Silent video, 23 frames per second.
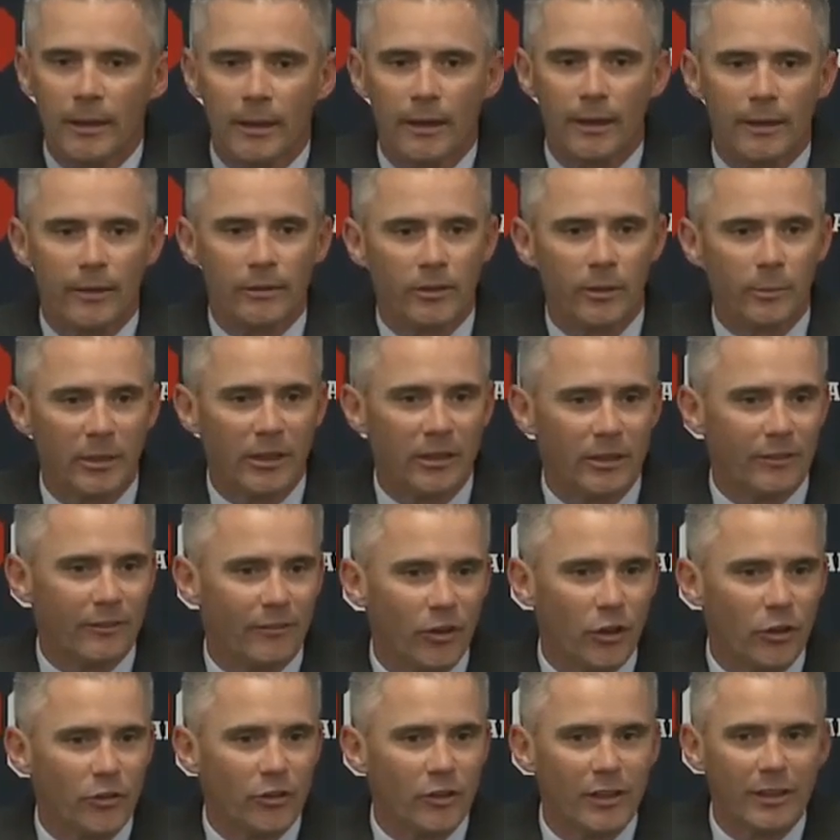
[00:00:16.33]
uh, some of the
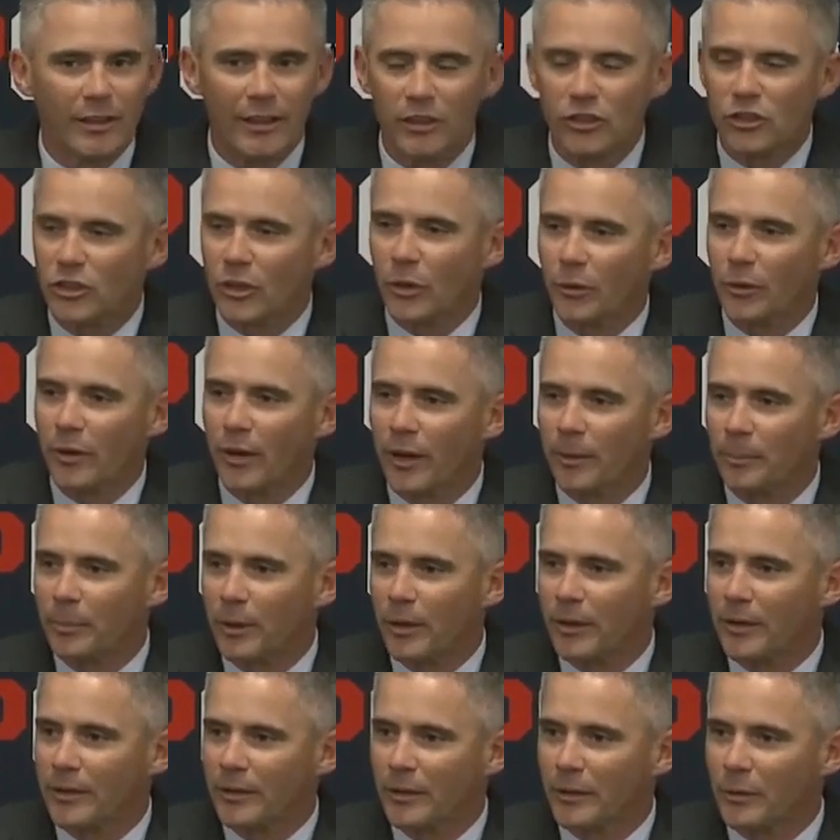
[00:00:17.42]
adversity that's shown up
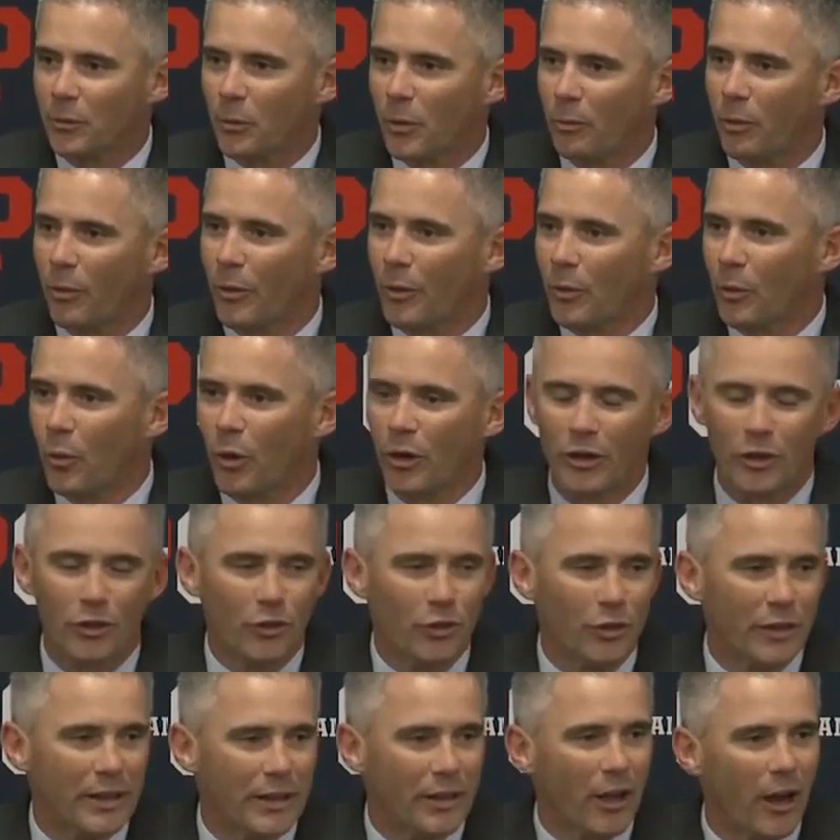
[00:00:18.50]
uh, at 1.1 and
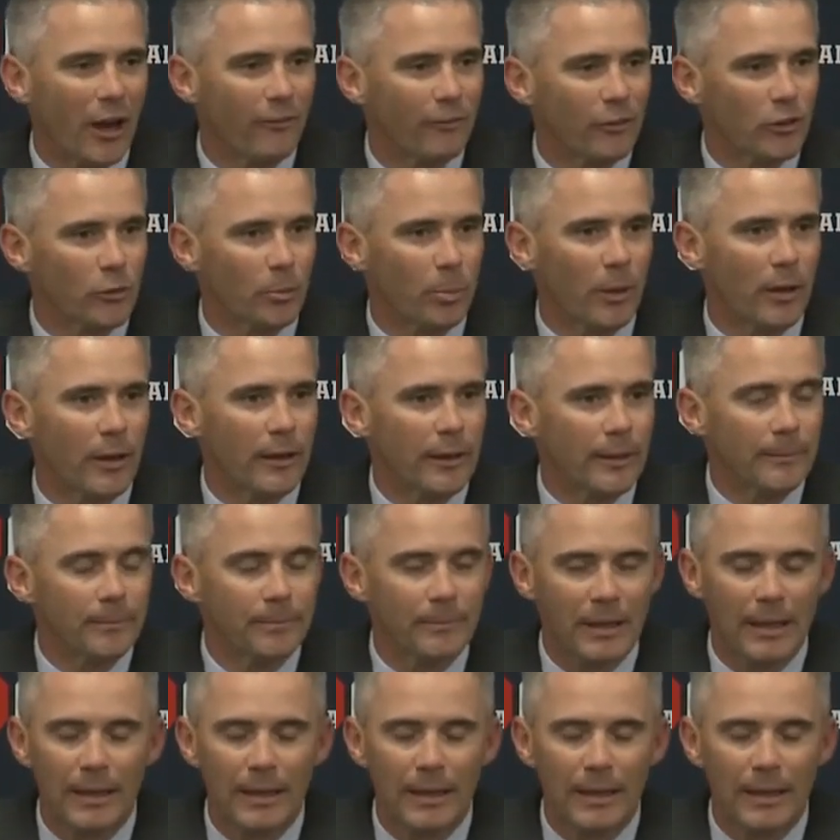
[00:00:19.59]
3 in conference play,